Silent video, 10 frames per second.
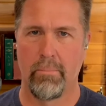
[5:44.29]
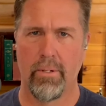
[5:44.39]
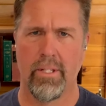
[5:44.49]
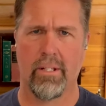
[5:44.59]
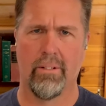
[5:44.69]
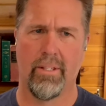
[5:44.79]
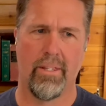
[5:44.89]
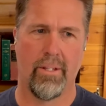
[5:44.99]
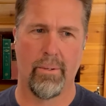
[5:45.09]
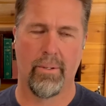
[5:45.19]
Particularly
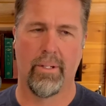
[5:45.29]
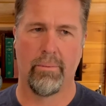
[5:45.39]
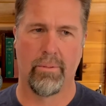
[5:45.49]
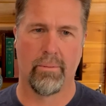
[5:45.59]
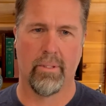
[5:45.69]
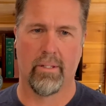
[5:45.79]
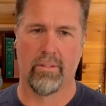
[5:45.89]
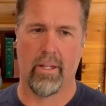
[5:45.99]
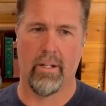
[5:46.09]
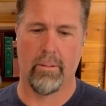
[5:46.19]
the owner. He was really
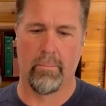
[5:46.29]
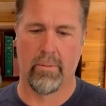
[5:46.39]
excited